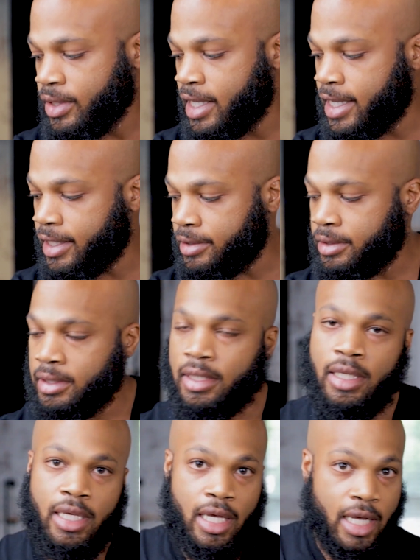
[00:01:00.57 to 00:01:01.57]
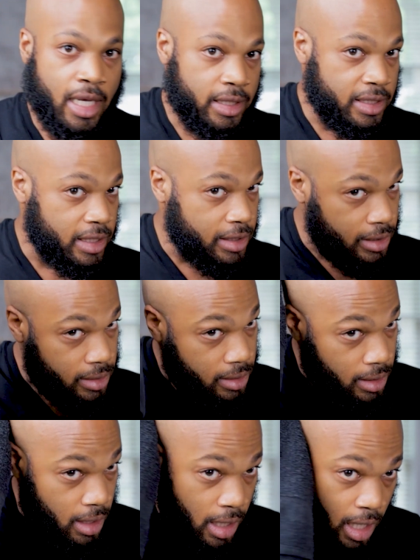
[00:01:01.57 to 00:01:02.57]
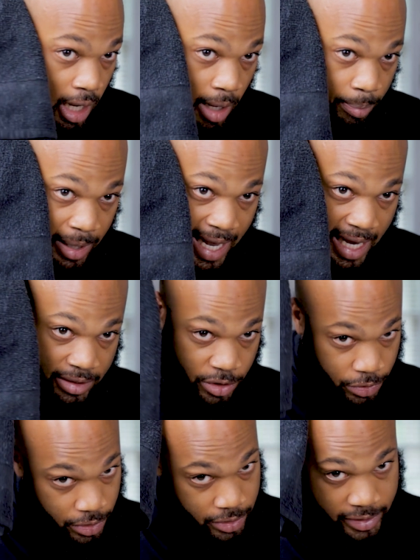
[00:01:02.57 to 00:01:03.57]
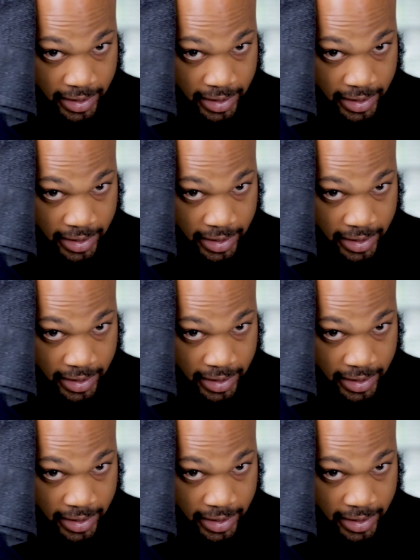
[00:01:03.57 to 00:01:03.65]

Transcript: and just apply it to your